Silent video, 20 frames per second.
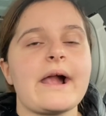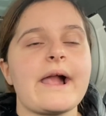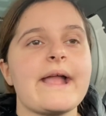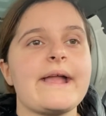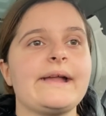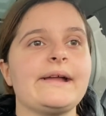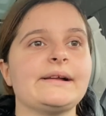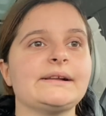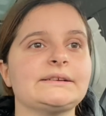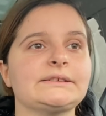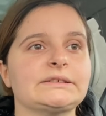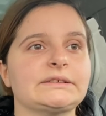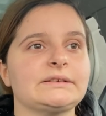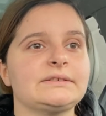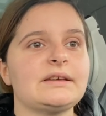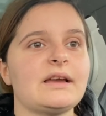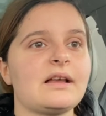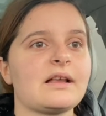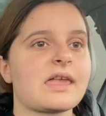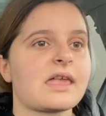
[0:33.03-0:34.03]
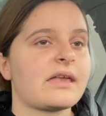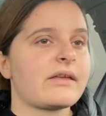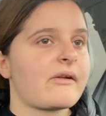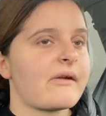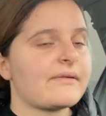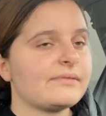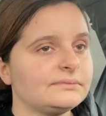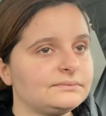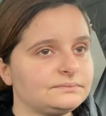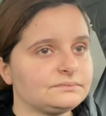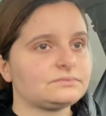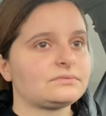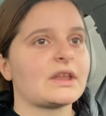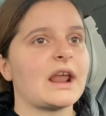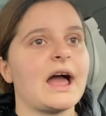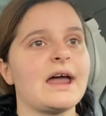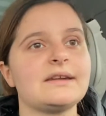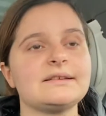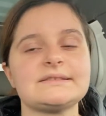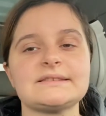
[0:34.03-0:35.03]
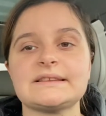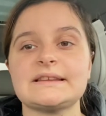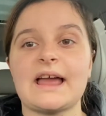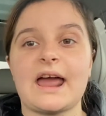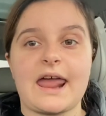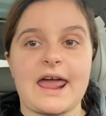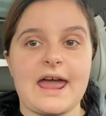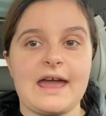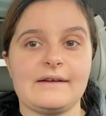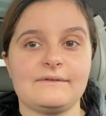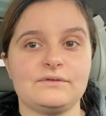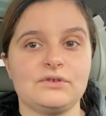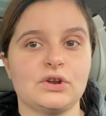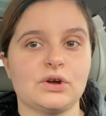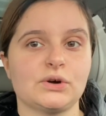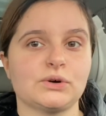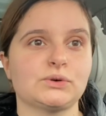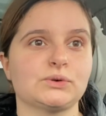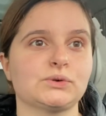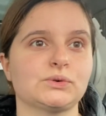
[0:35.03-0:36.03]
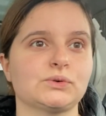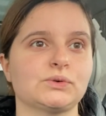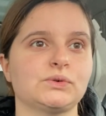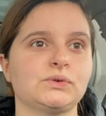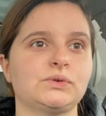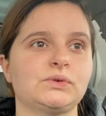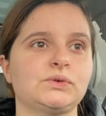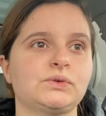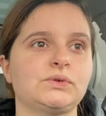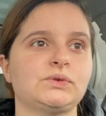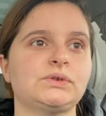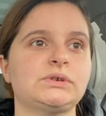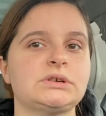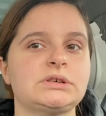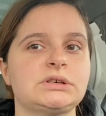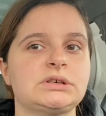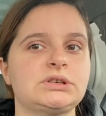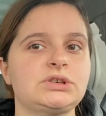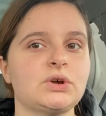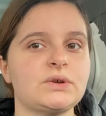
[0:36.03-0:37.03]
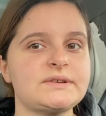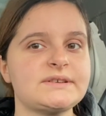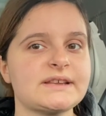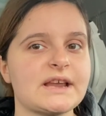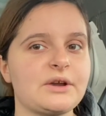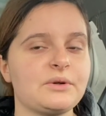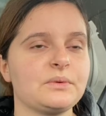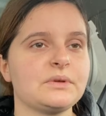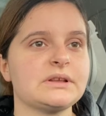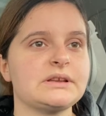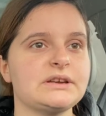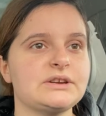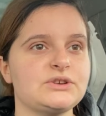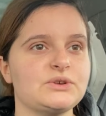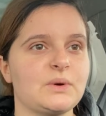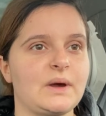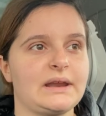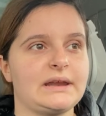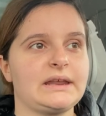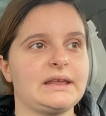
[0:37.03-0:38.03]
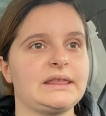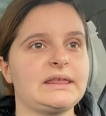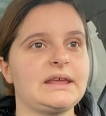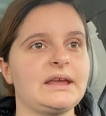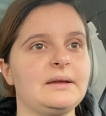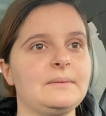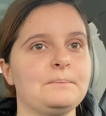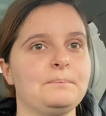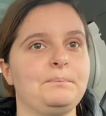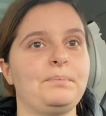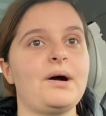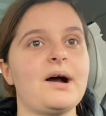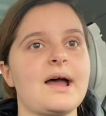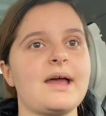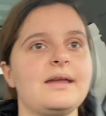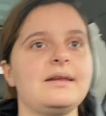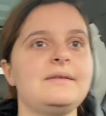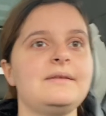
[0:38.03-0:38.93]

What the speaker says: and honestly, I have no desire really to do anything, but